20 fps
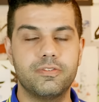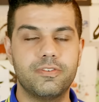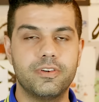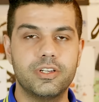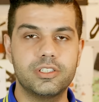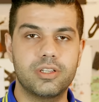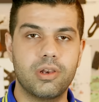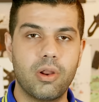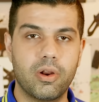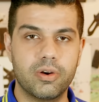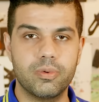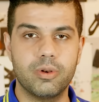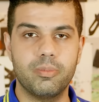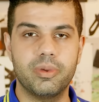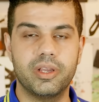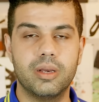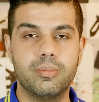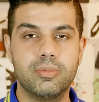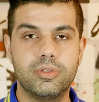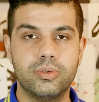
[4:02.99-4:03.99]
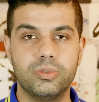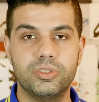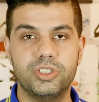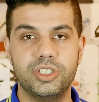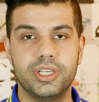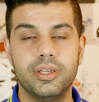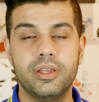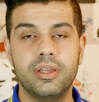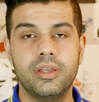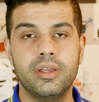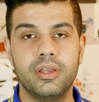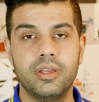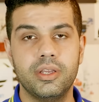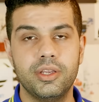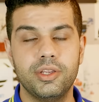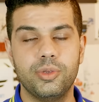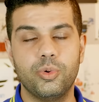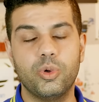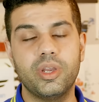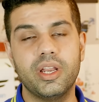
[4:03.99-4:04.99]
the first slot will become 2G.
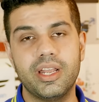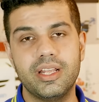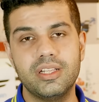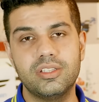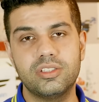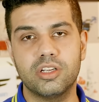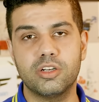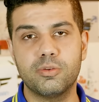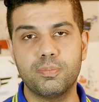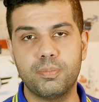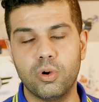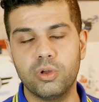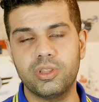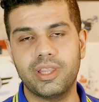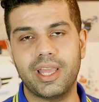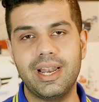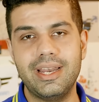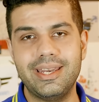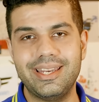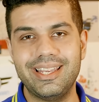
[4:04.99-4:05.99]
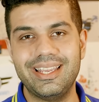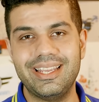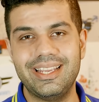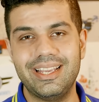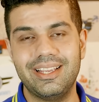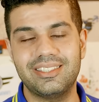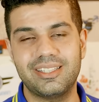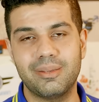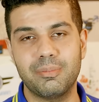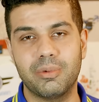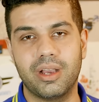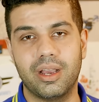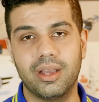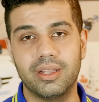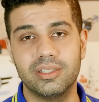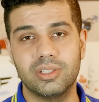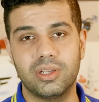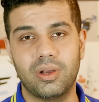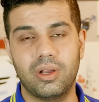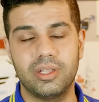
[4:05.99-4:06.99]
You can insert both LTE SIM
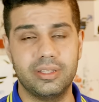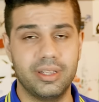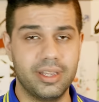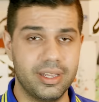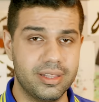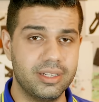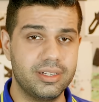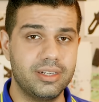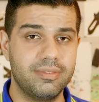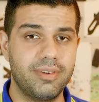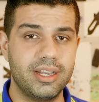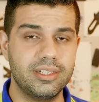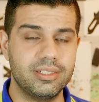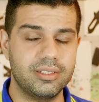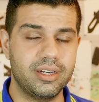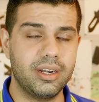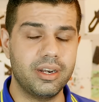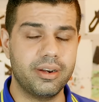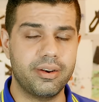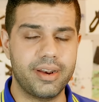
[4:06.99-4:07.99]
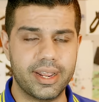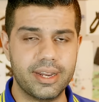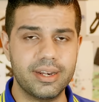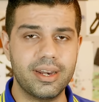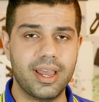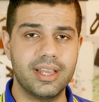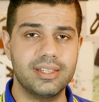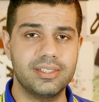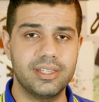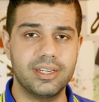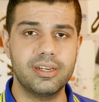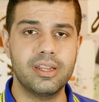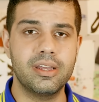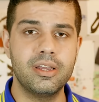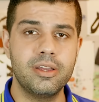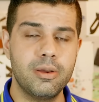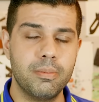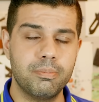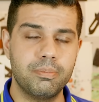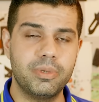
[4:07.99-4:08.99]
cards on, in the device and it'll recognize it,
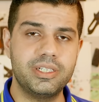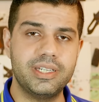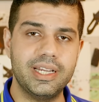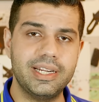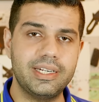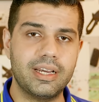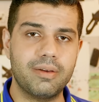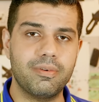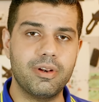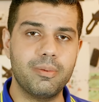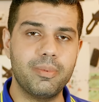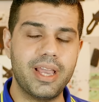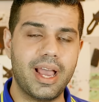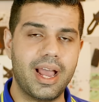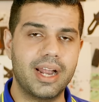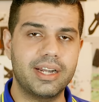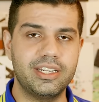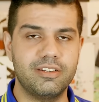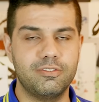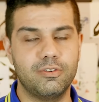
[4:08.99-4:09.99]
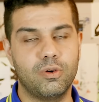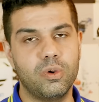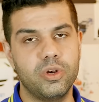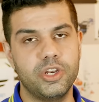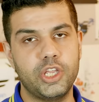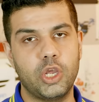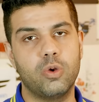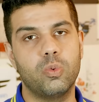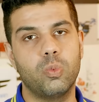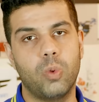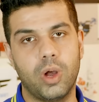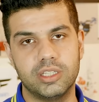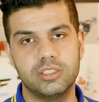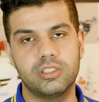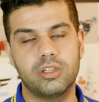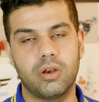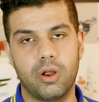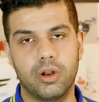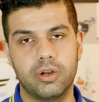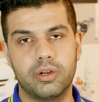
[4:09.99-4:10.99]
but data will be active only on one
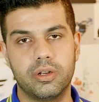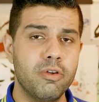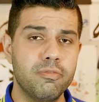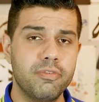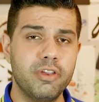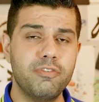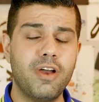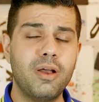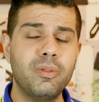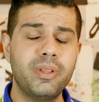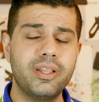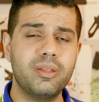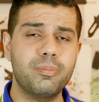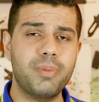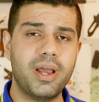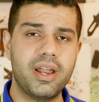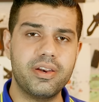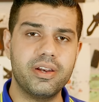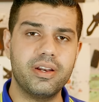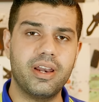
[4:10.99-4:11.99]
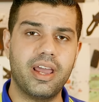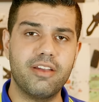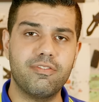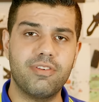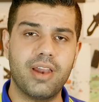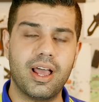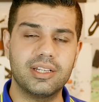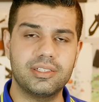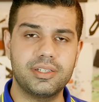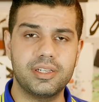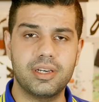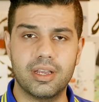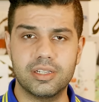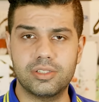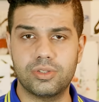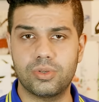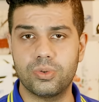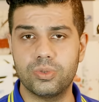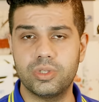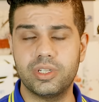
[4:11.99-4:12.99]
slot. We found that the battery life lasted
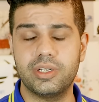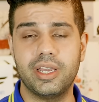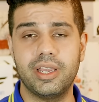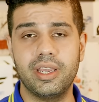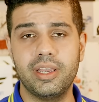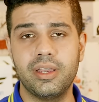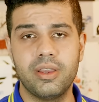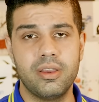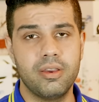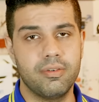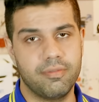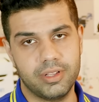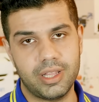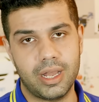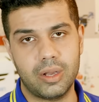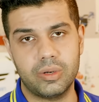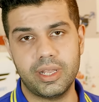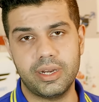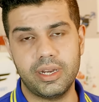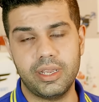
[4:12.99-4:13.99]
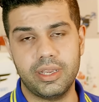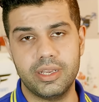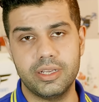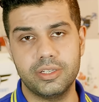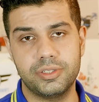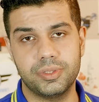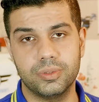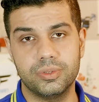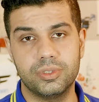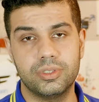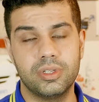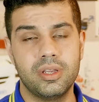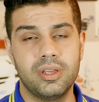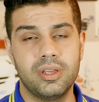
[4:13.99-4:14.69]
us through the day without any issues.